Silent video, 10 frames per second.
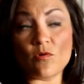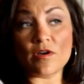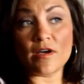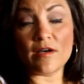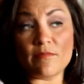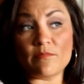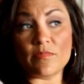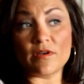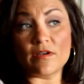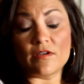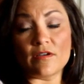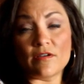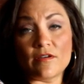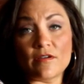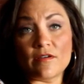woke up
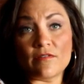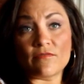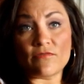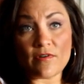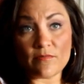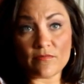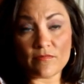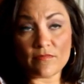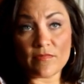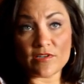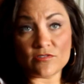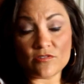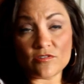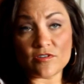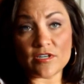from my
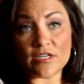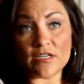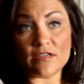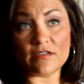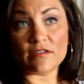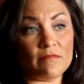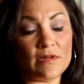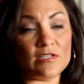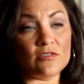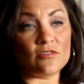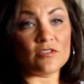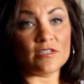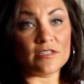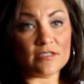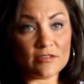surgery, my
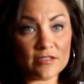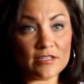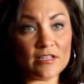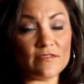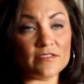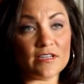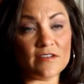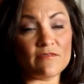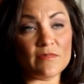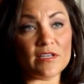surgeon is on the left side of